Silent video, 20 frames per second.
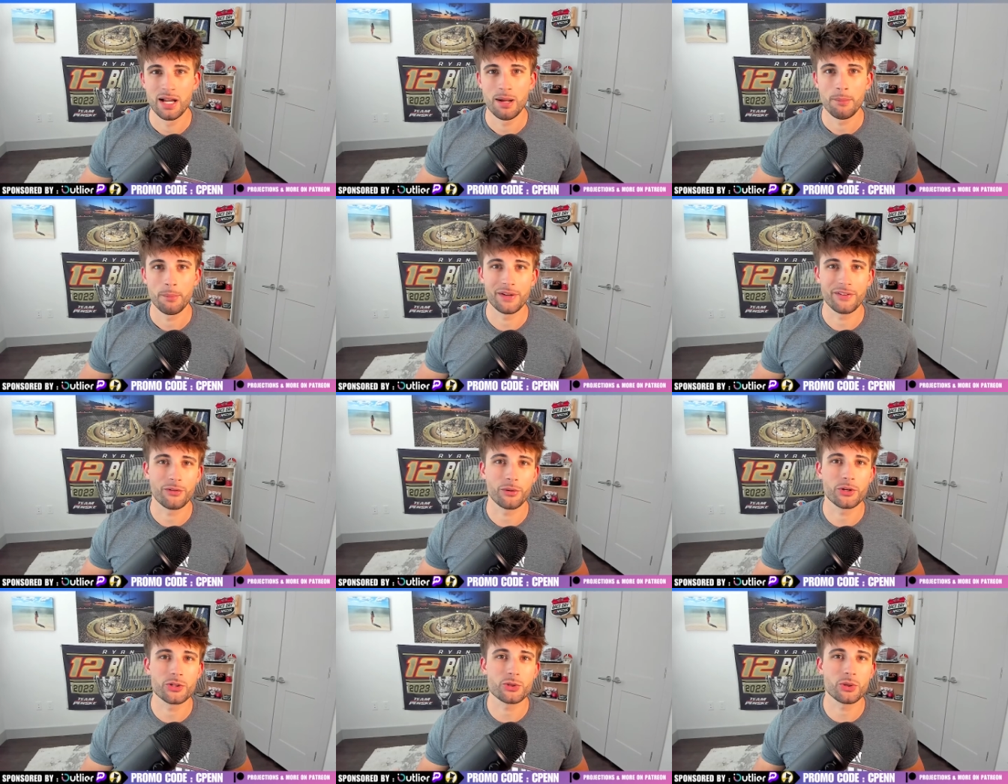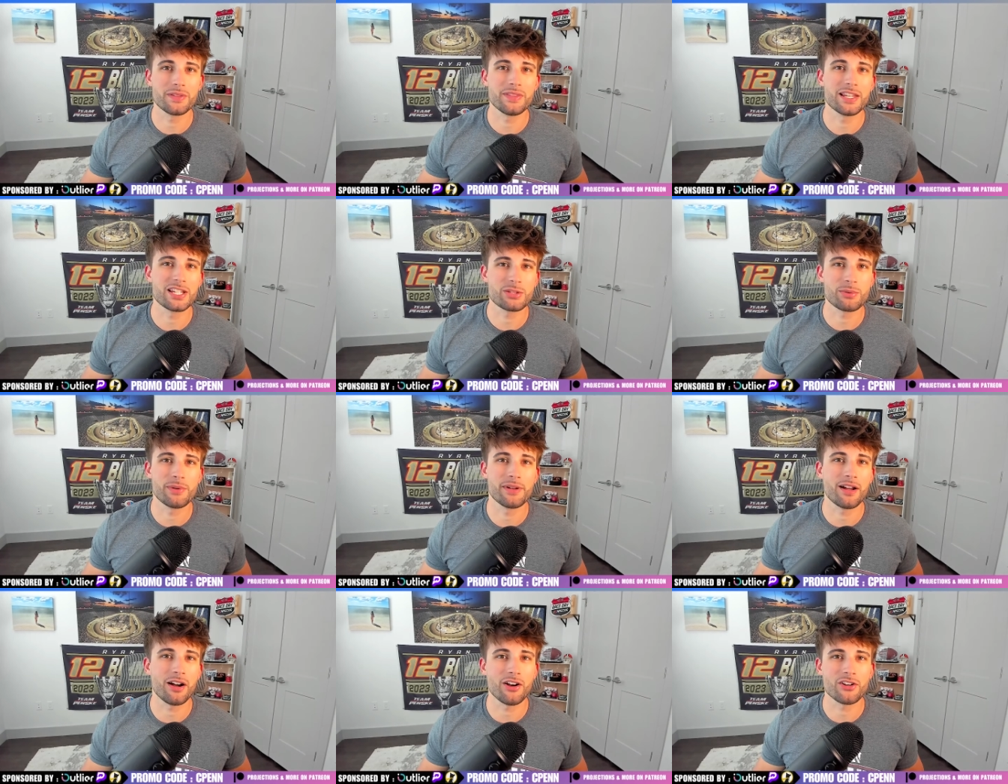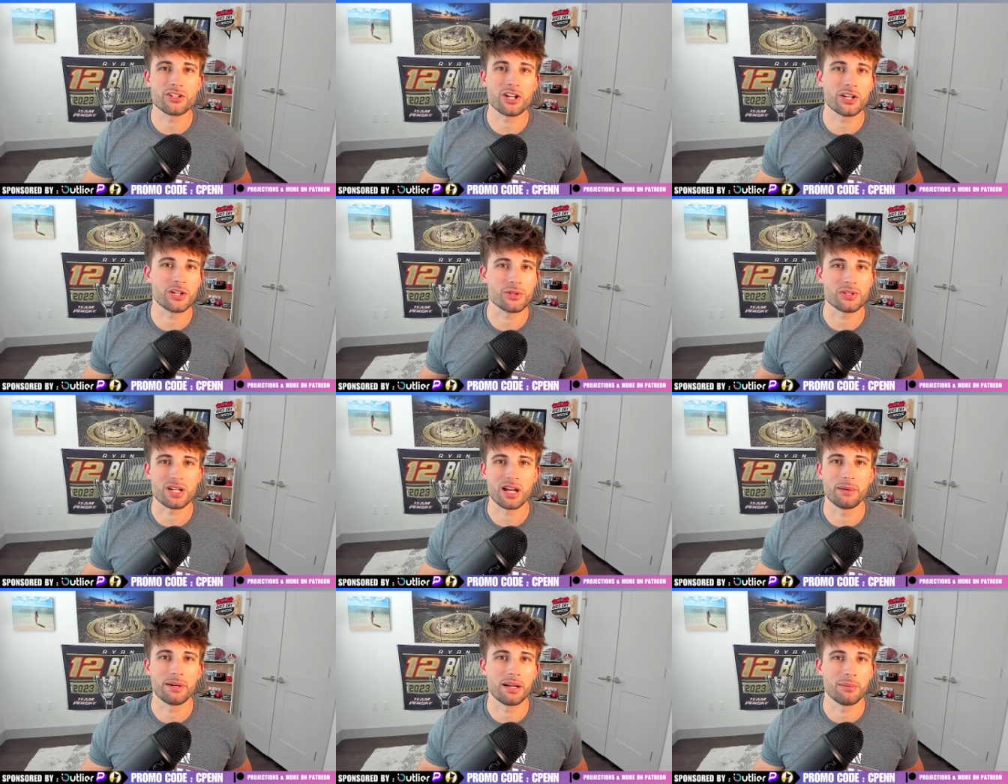But if you want to join this week, all you gotta do is
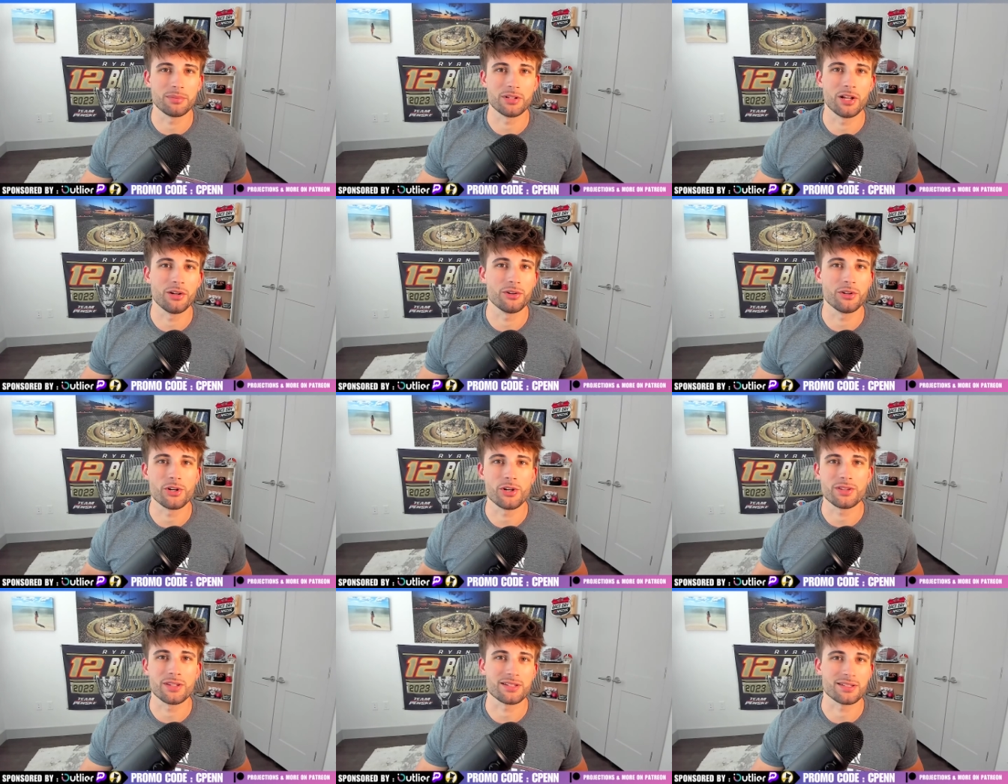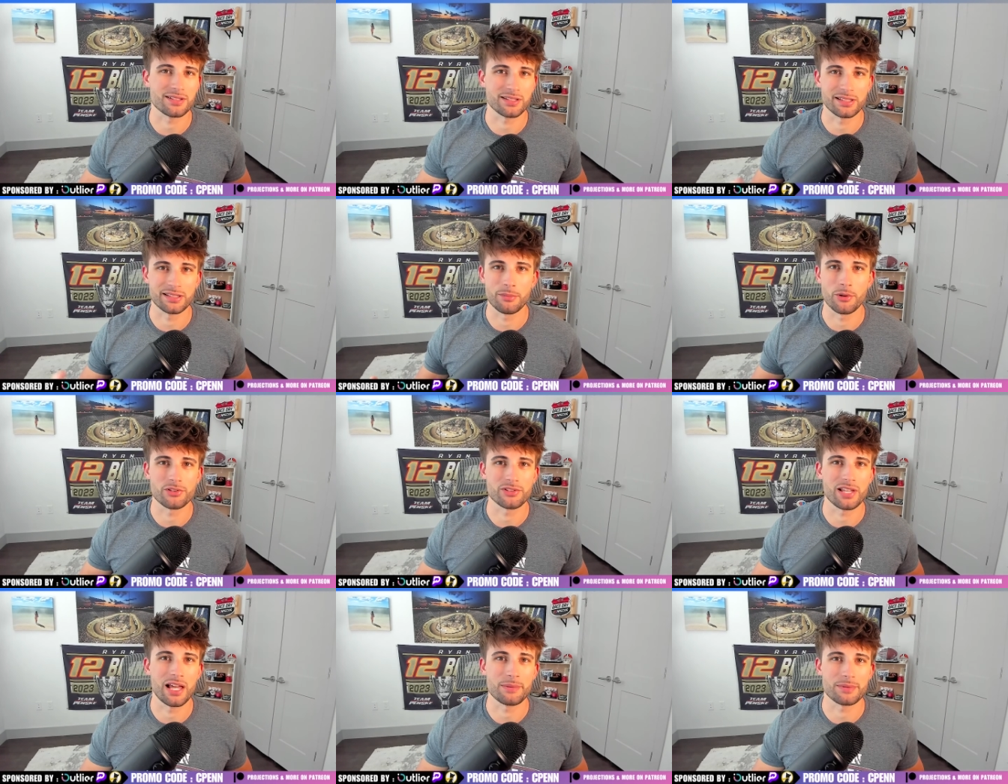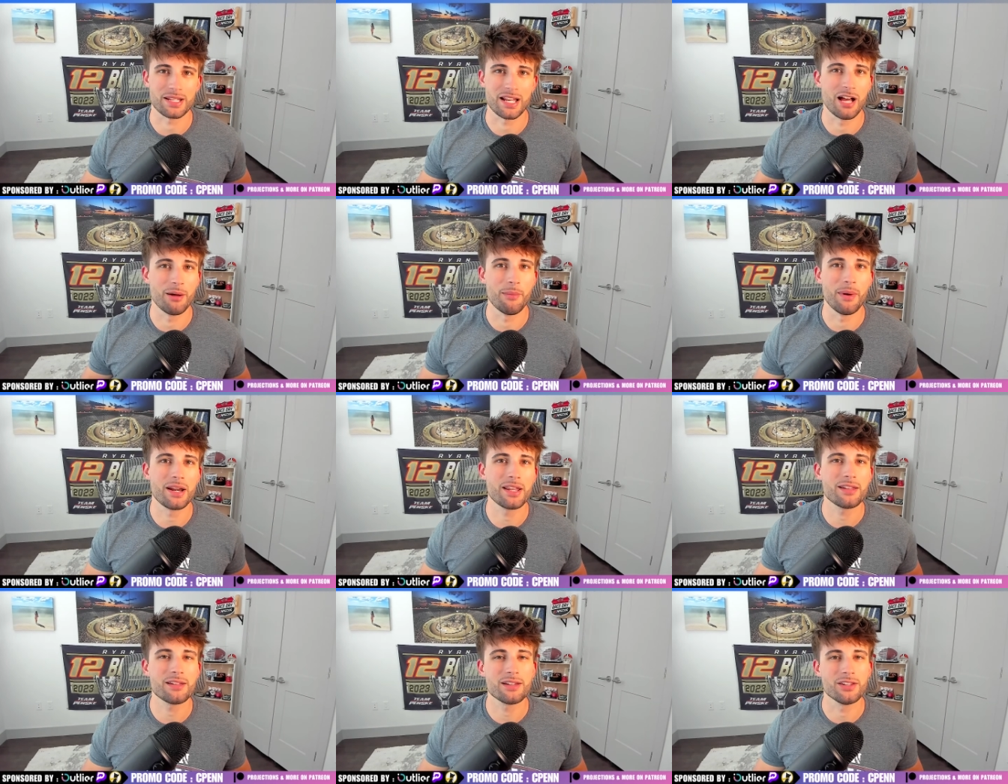comment down below who you think is gonna lead the most laps and how
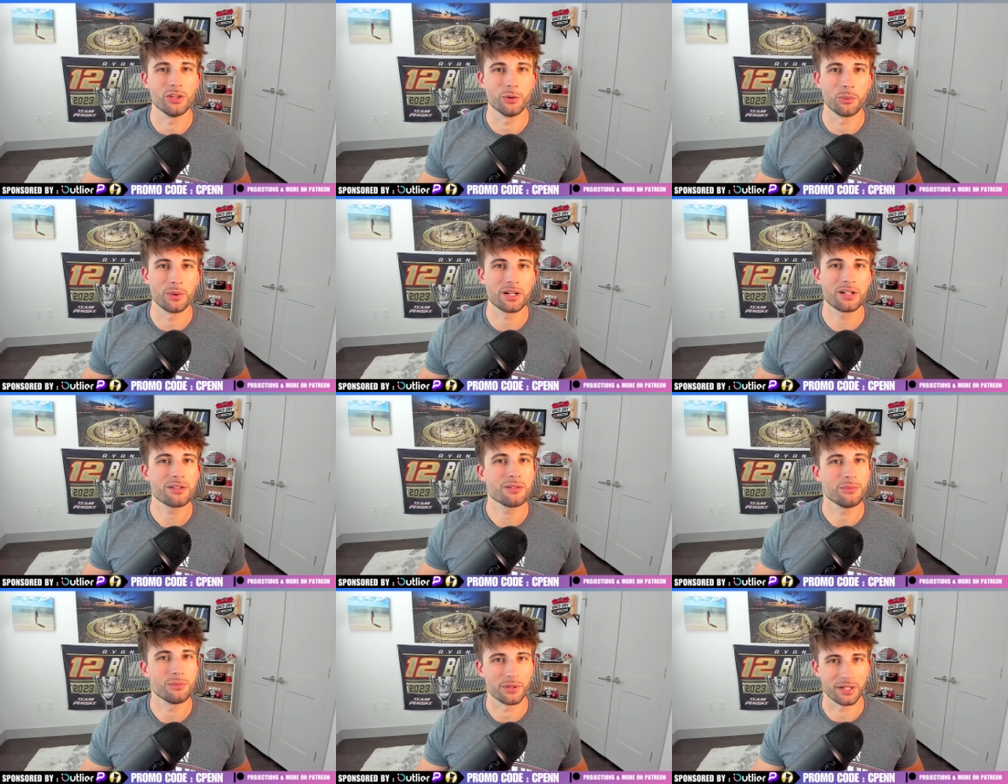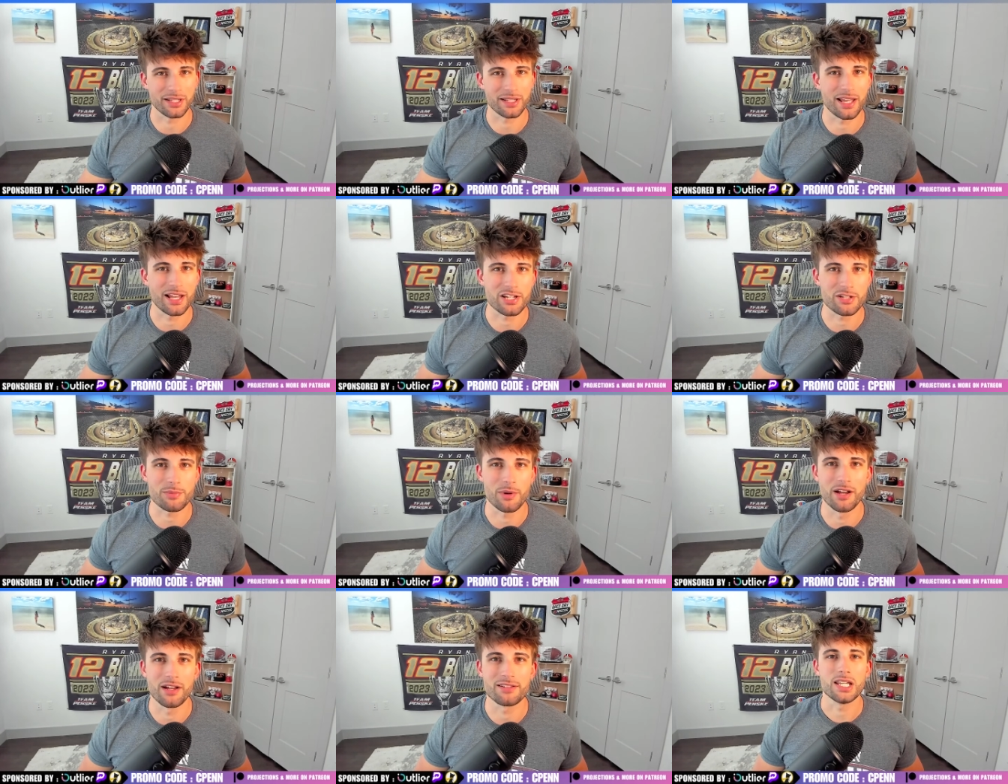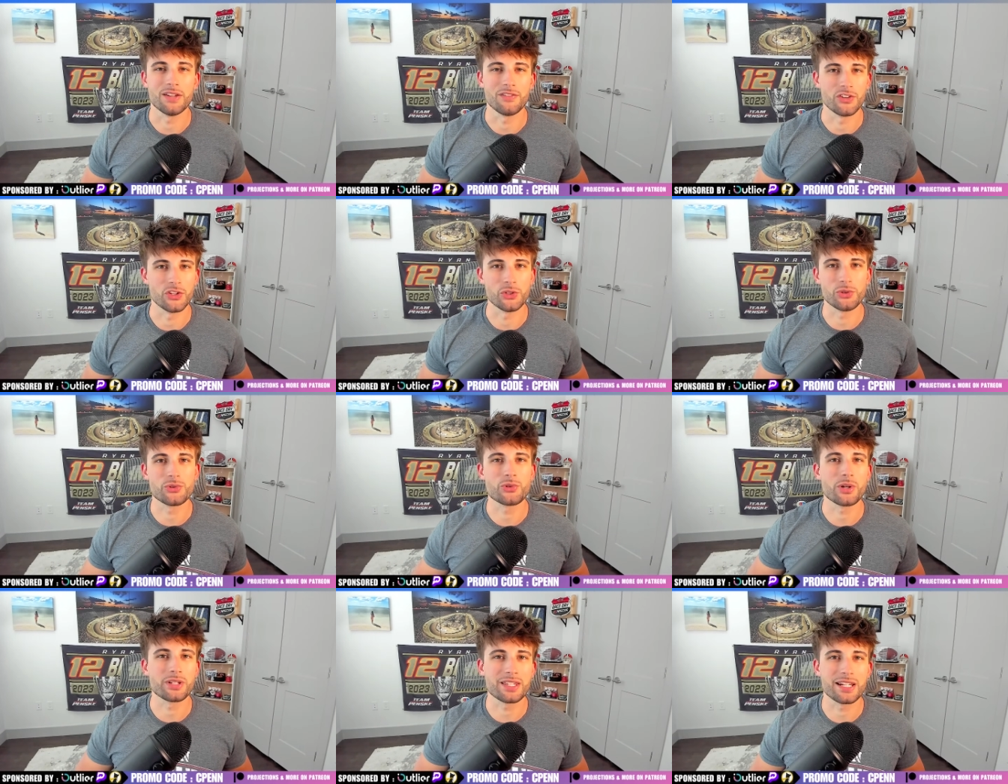many, and the winner will get a cash prize. And if you do
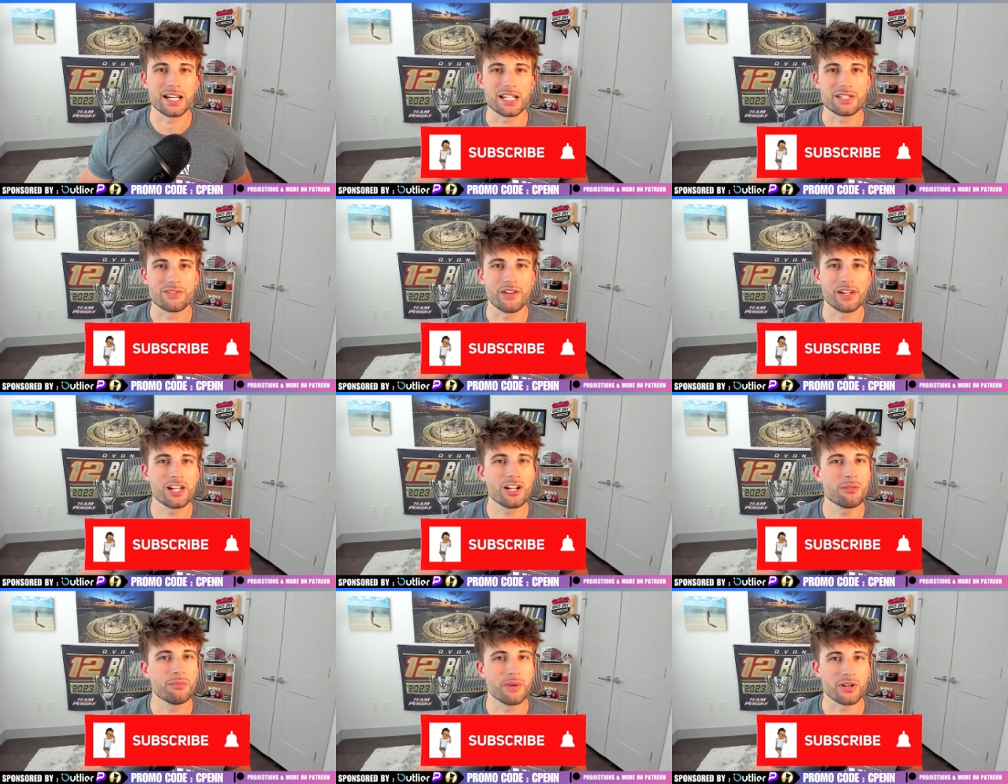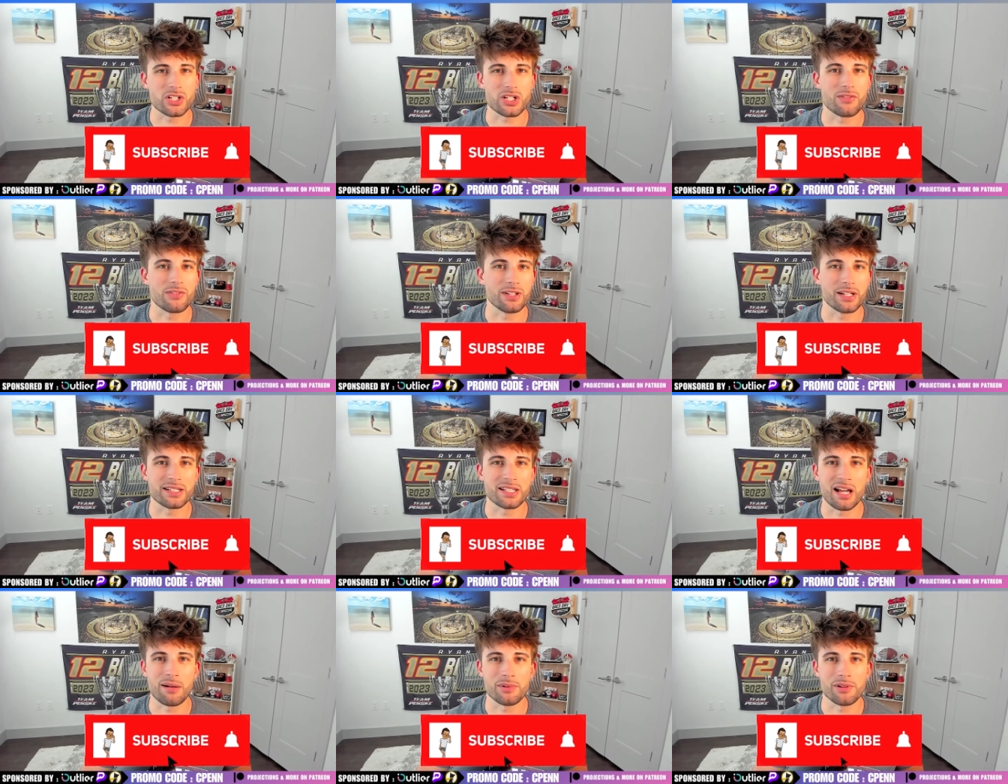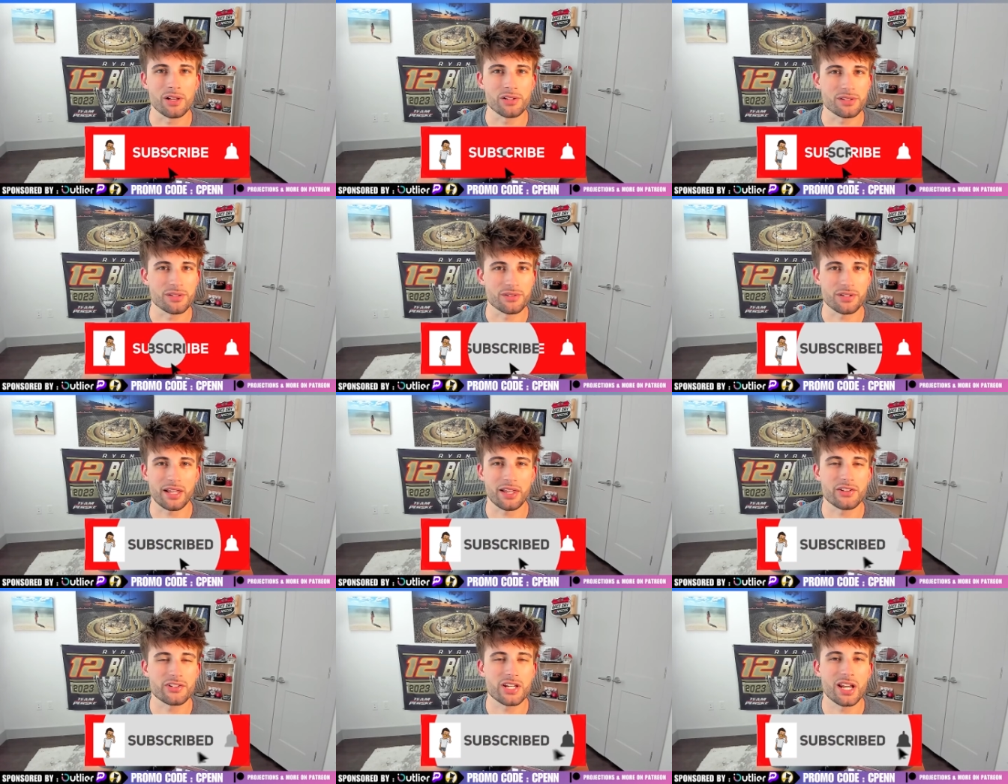enjoy today's video, make sure you like down below,
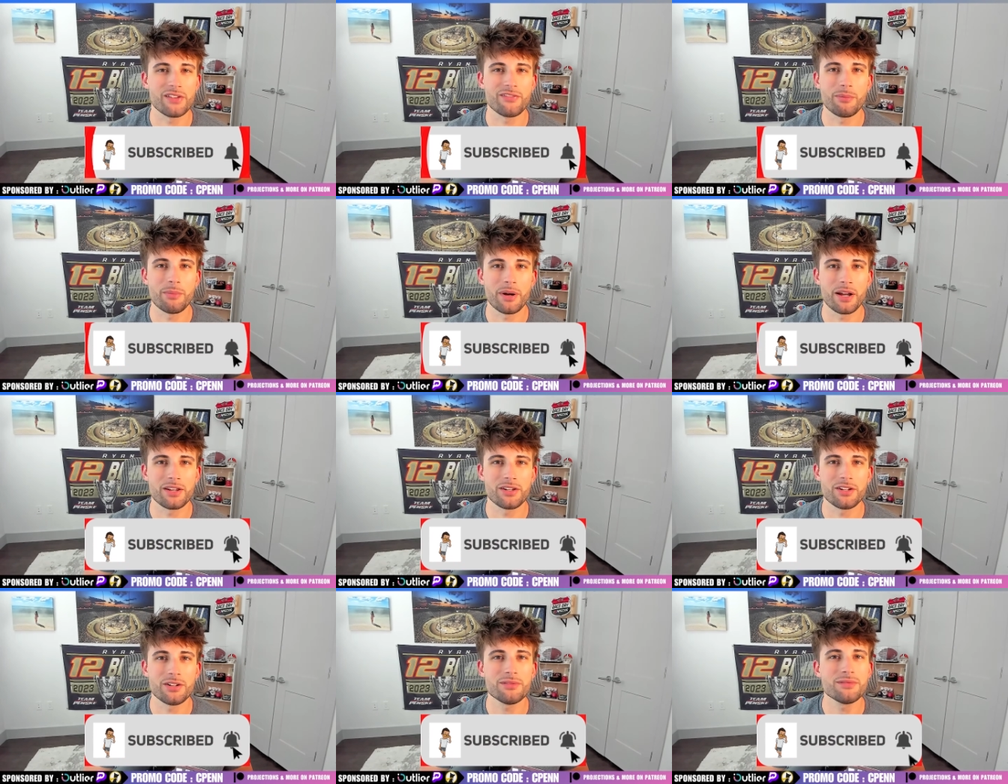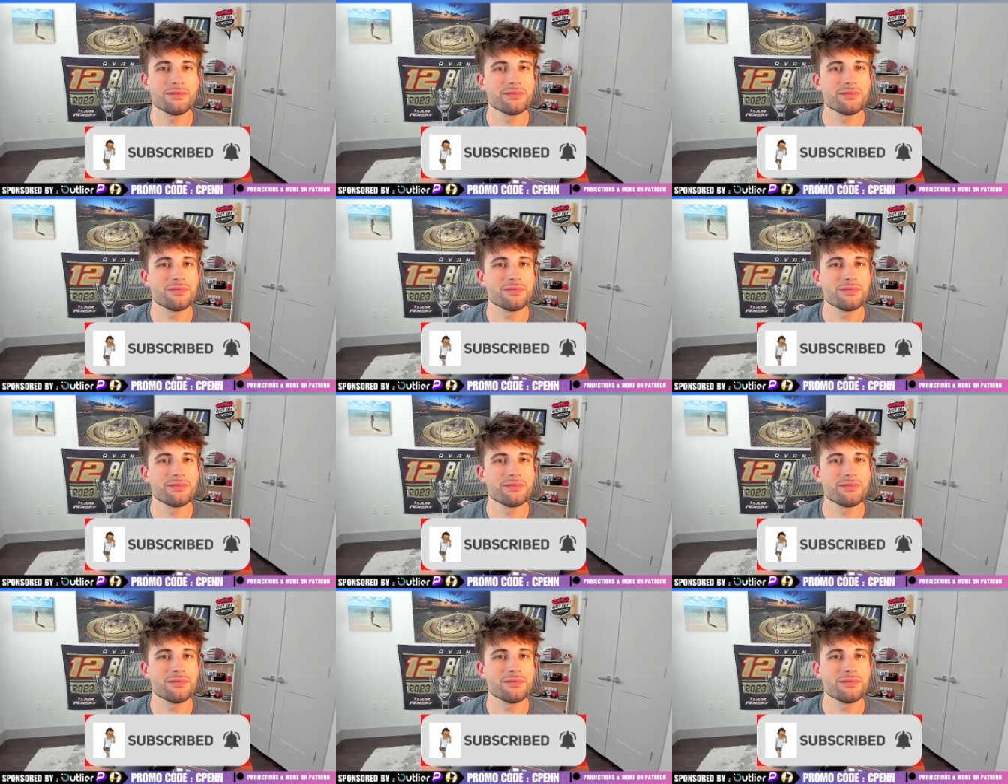subscribe to the channel for brand new,